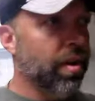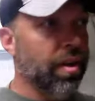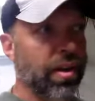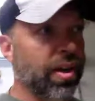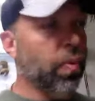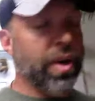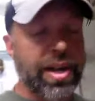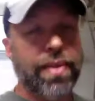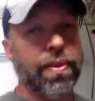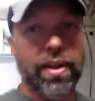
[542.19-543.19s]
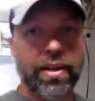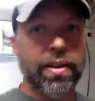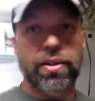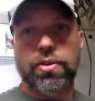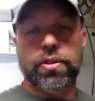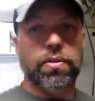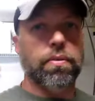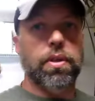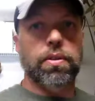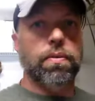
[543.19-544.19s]
liquid anything.
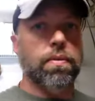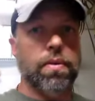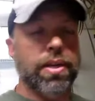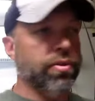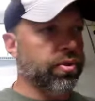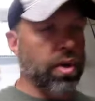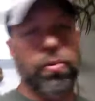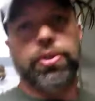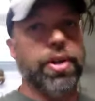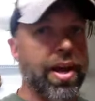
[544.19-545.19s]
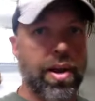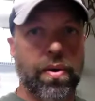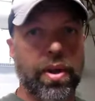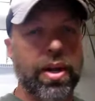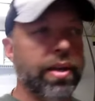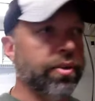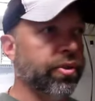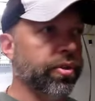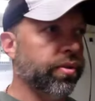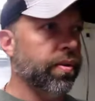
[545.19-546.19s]
It slows you down, and it's
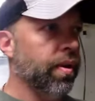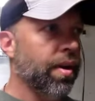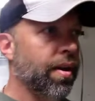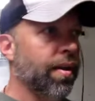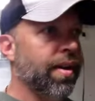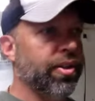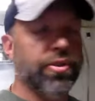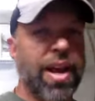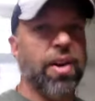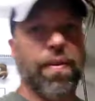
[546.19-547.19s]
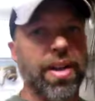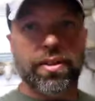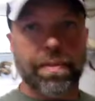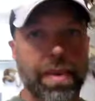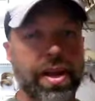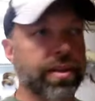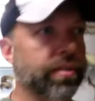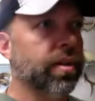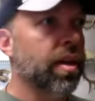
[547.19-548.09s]
just aggravating. It's a mess.